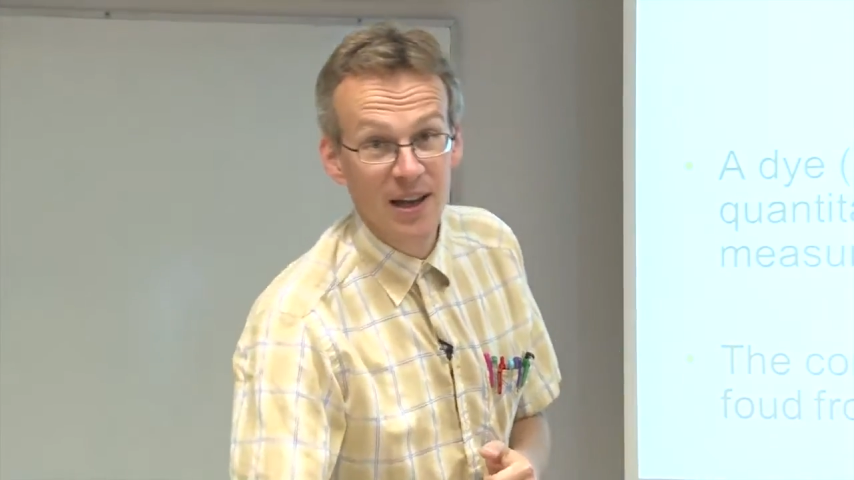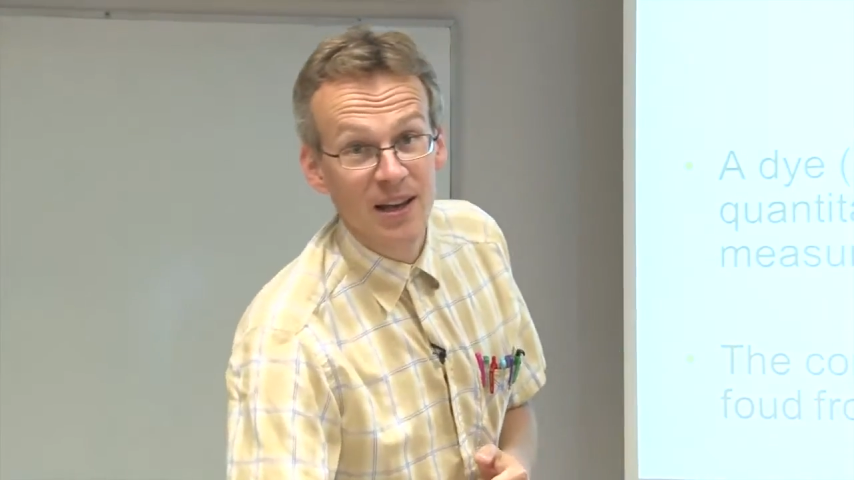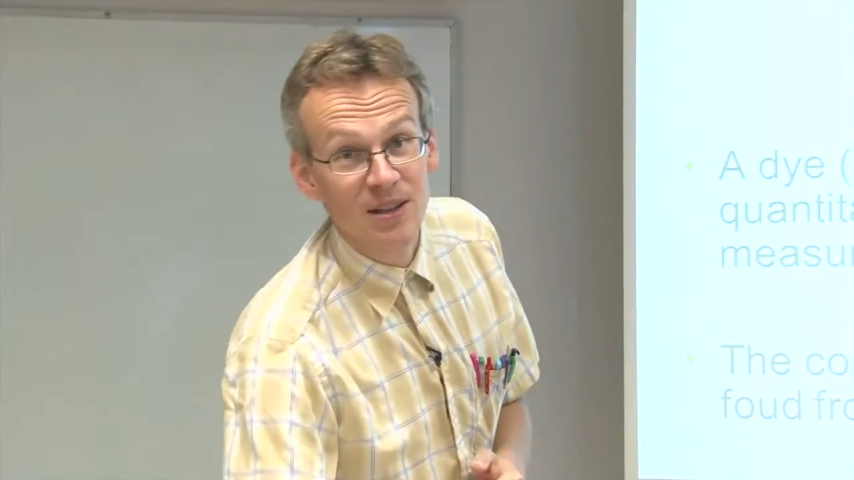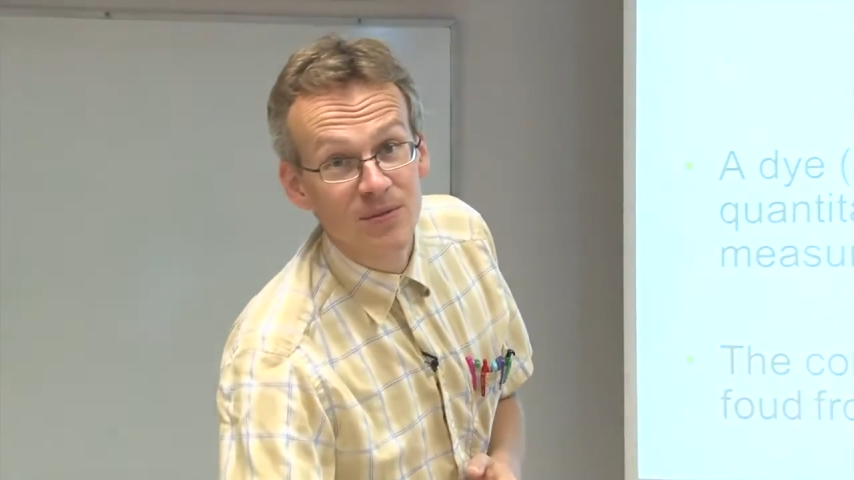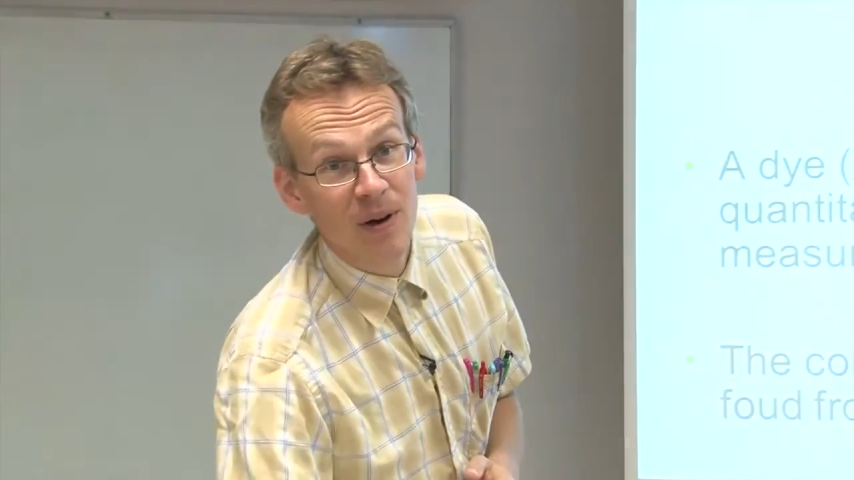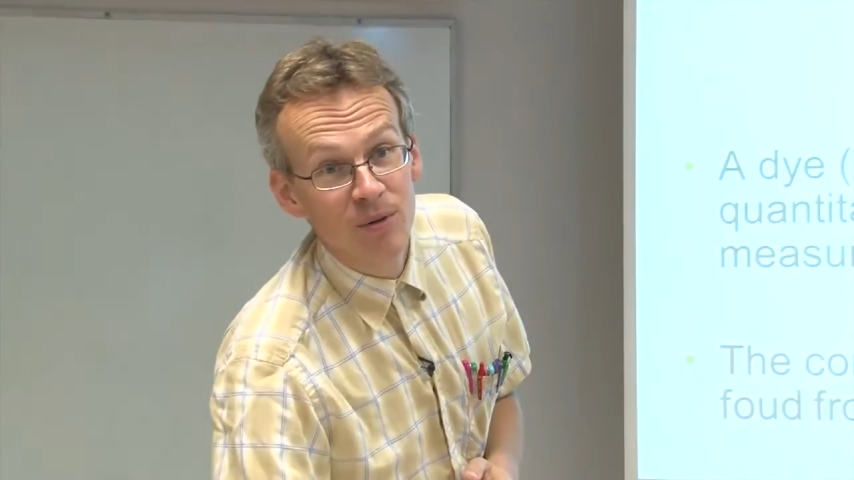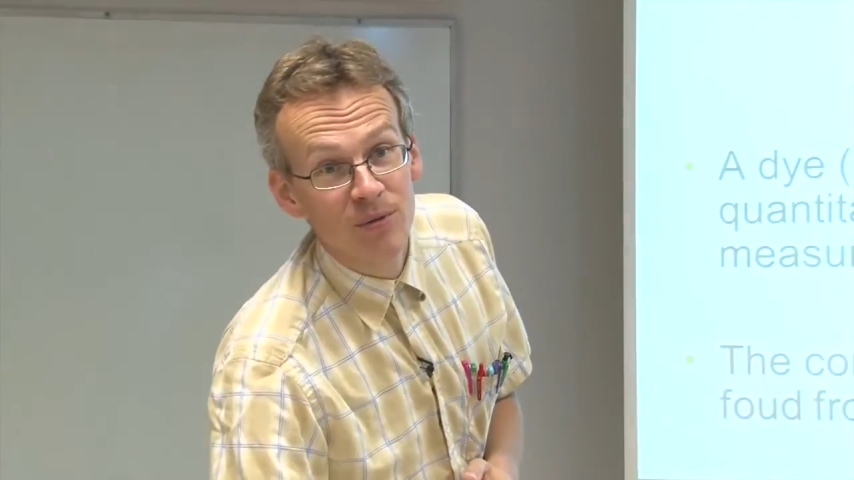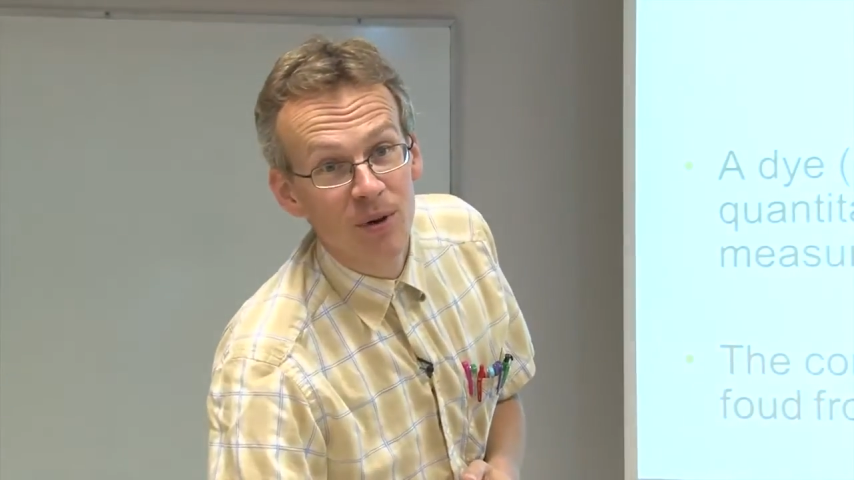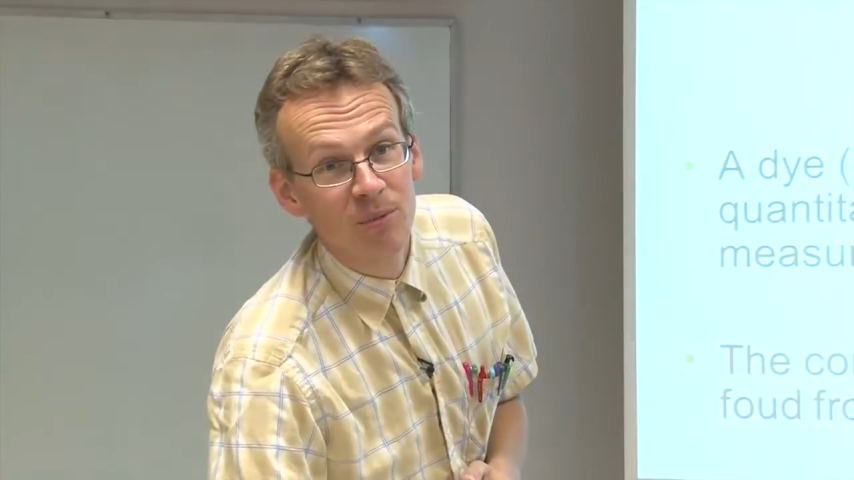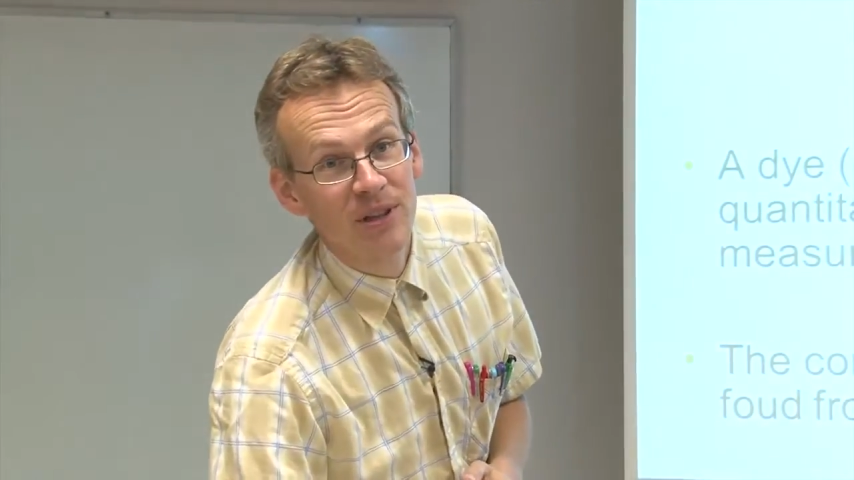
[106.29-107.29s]
is found
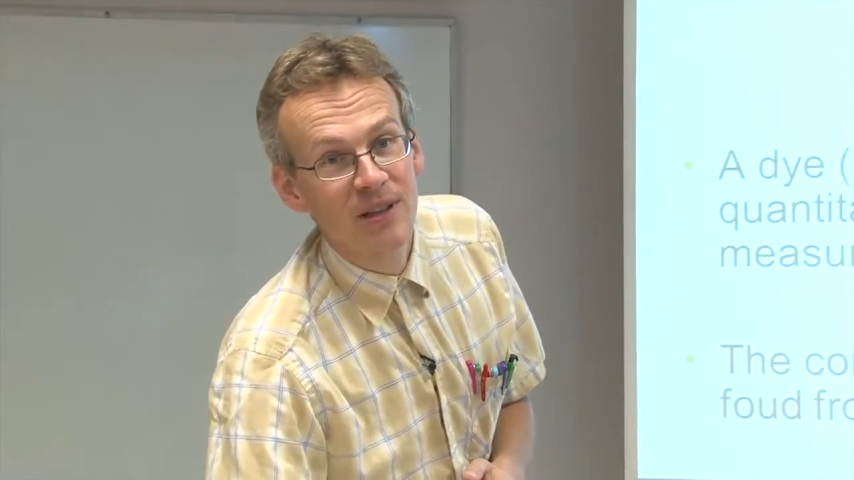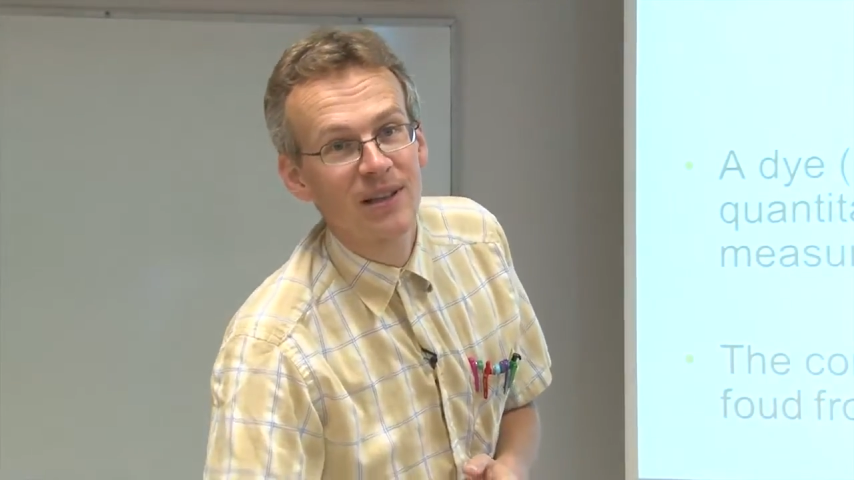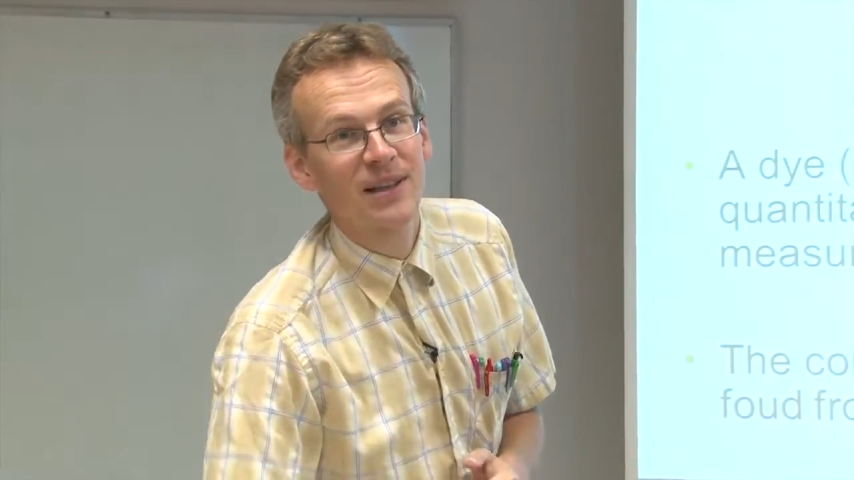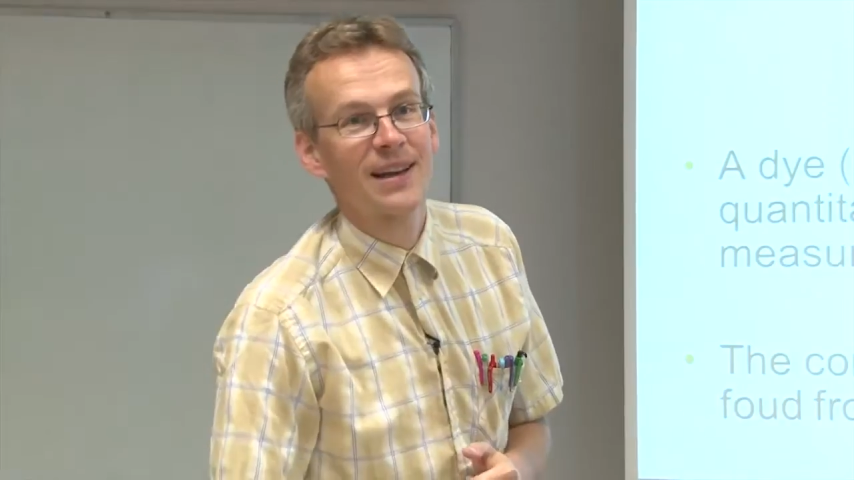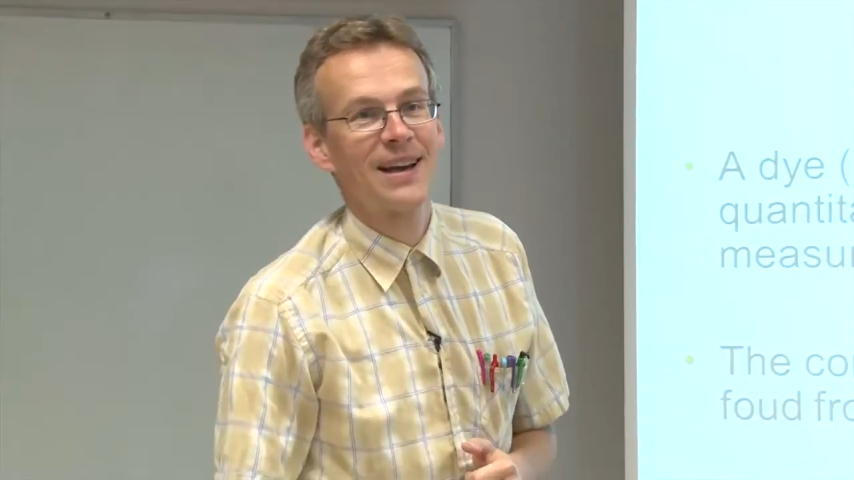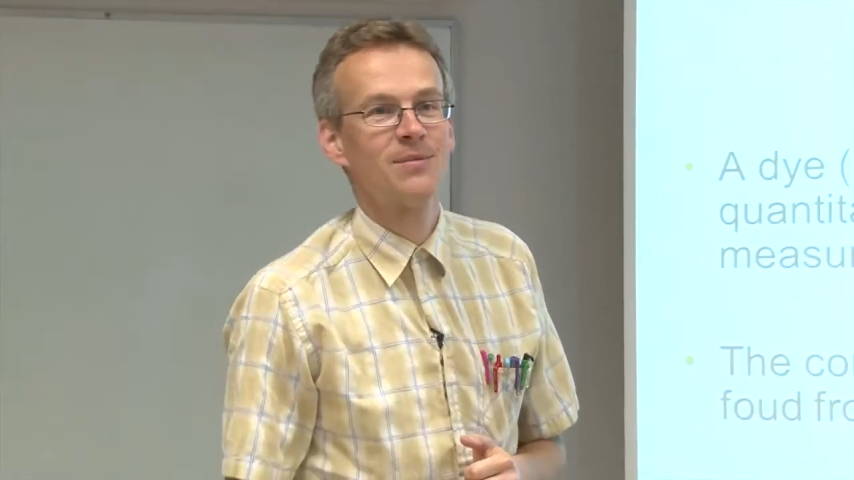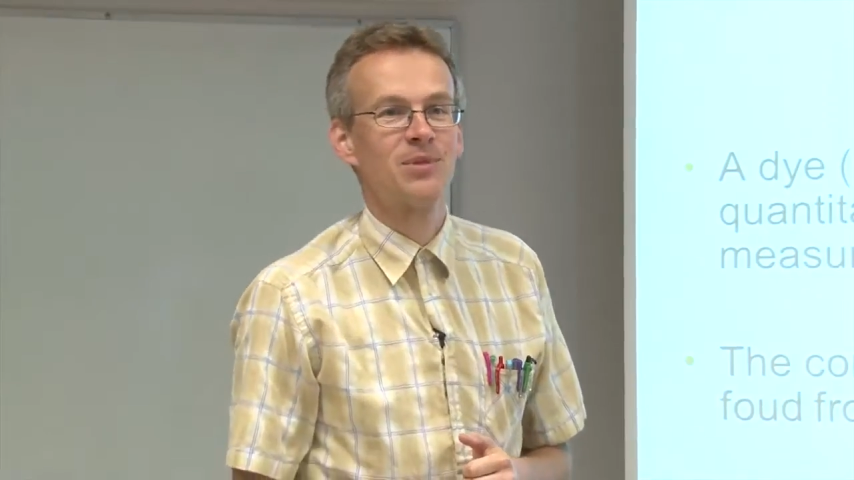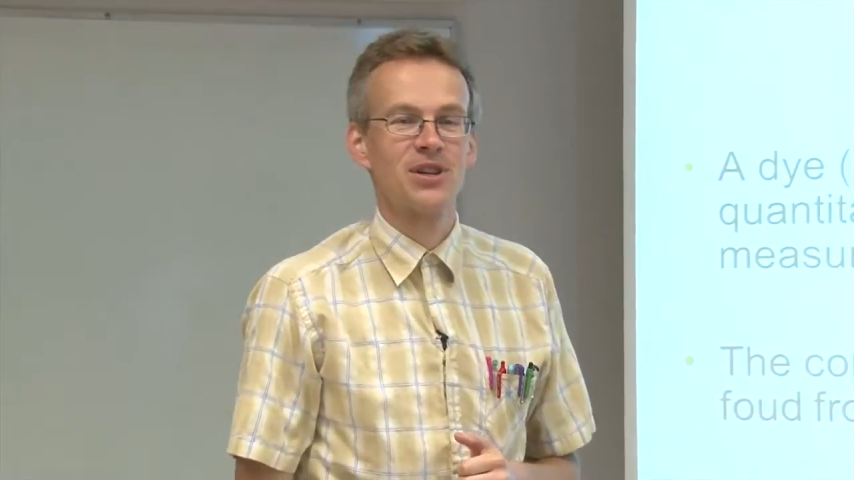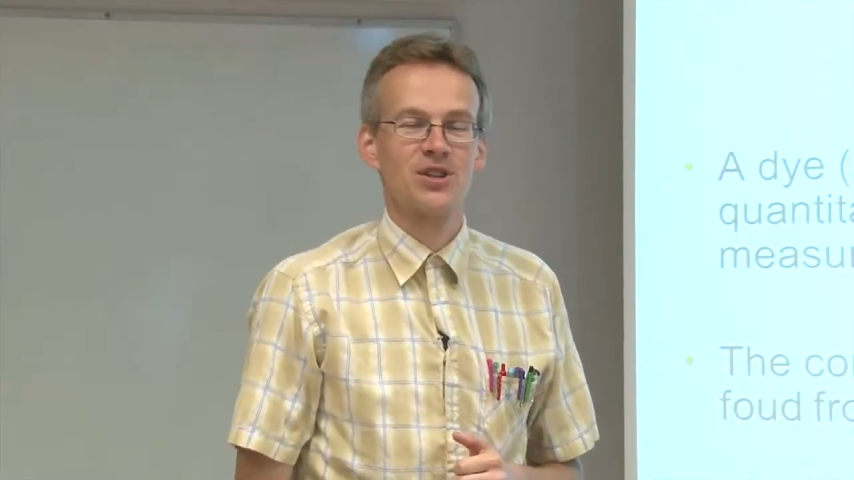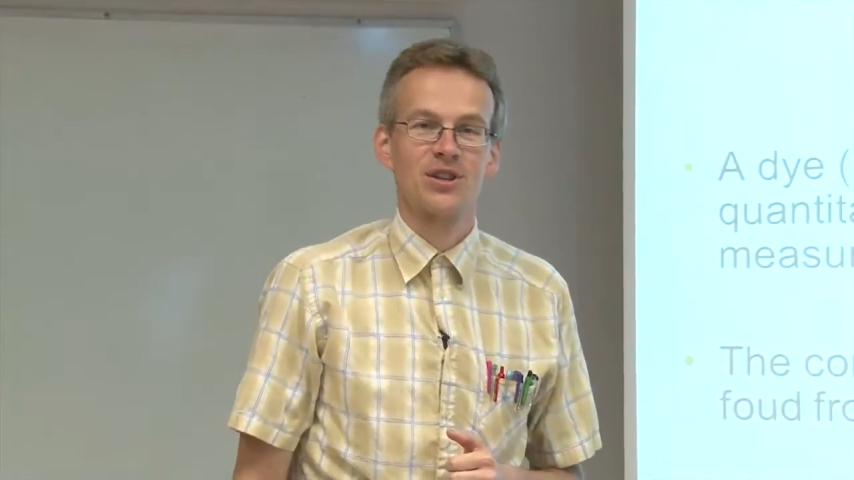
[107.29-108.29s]
from the
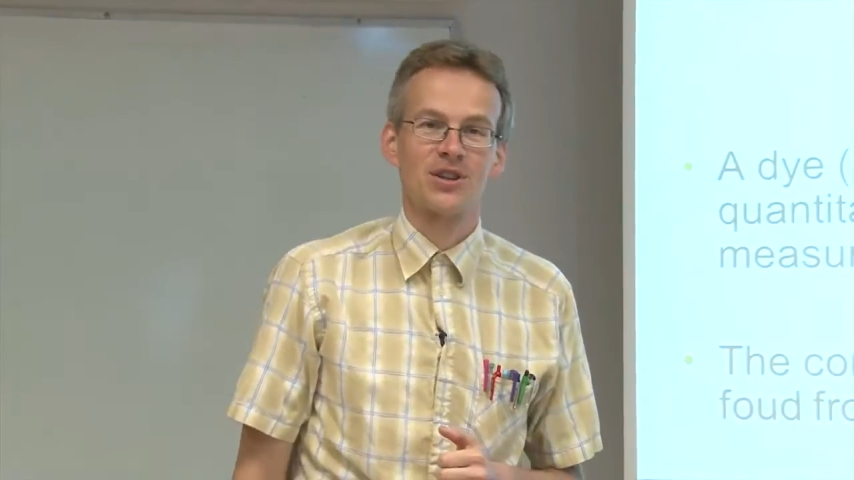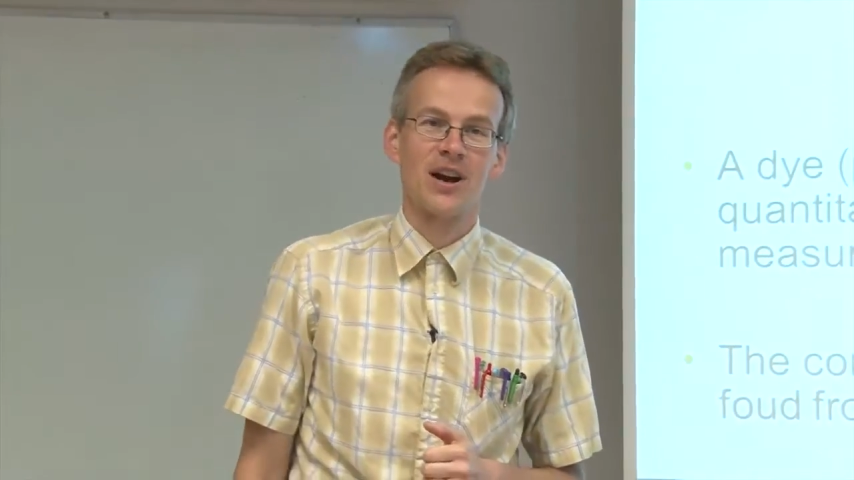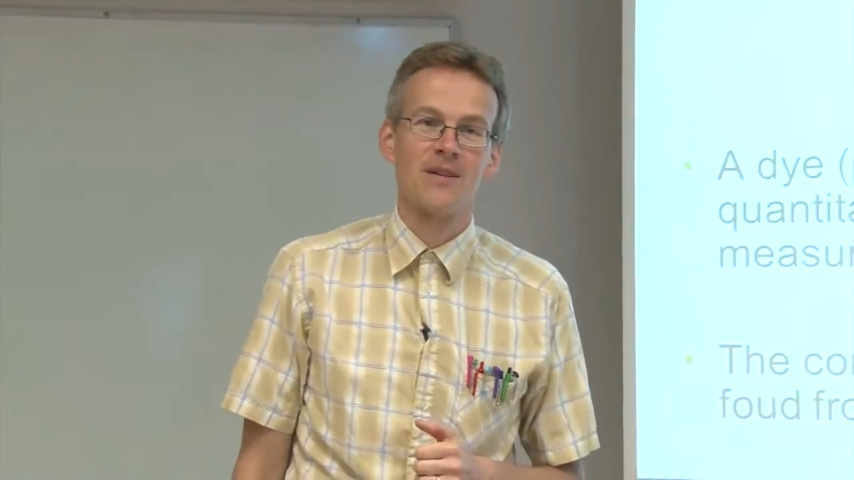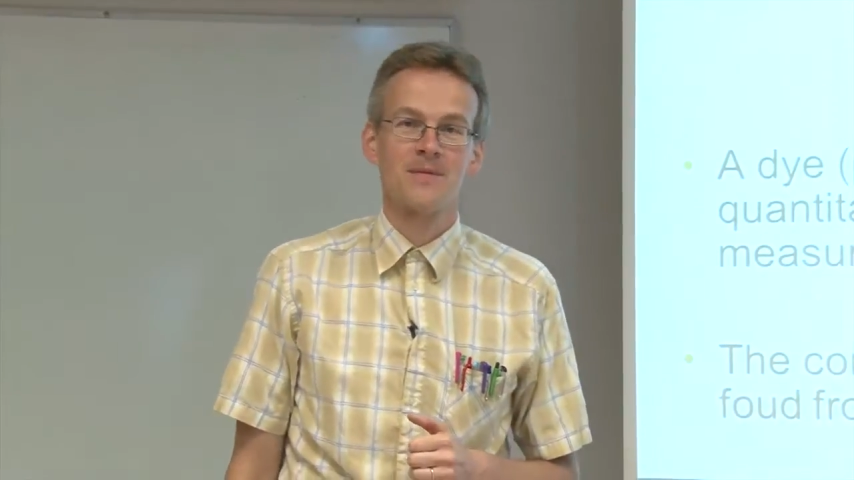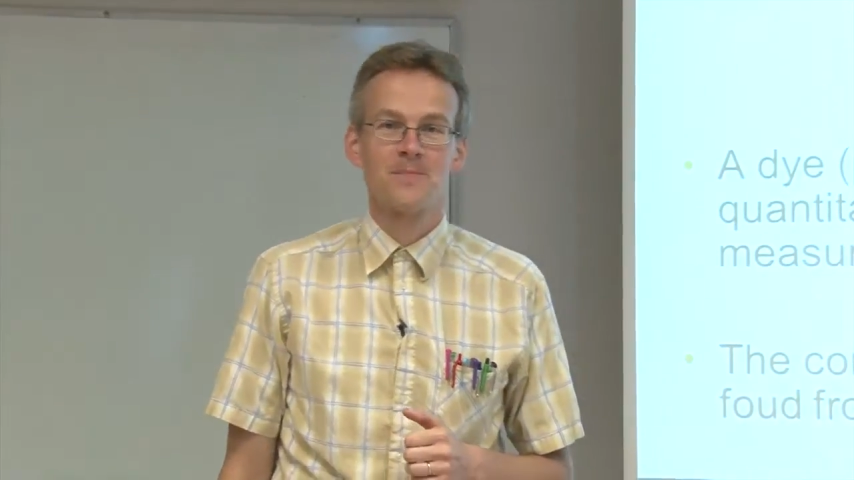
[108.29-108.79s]
calibration graph.